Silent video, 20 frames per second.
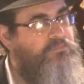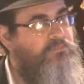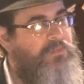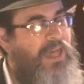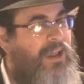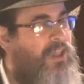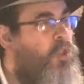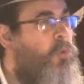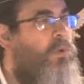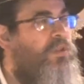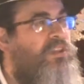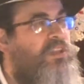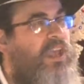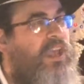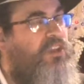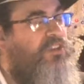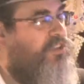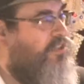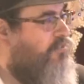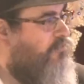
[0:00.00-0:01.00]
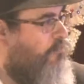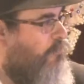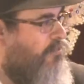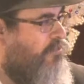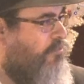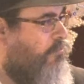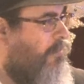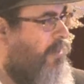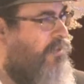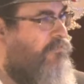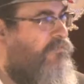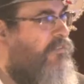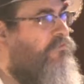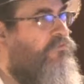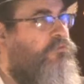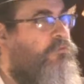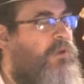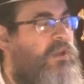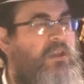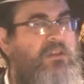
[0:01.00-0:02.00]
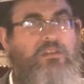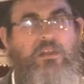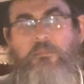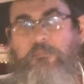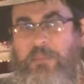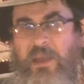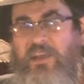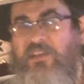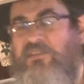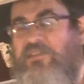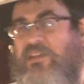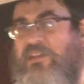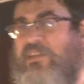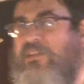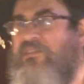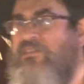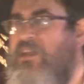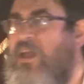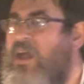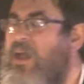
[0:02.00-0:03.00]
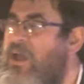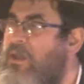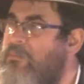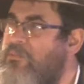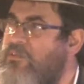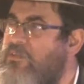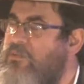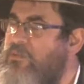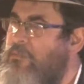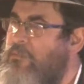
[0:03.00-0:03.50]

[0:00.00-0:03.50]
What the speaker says: I don't know what the age is, 4th grade, 5th grade. It basically stops.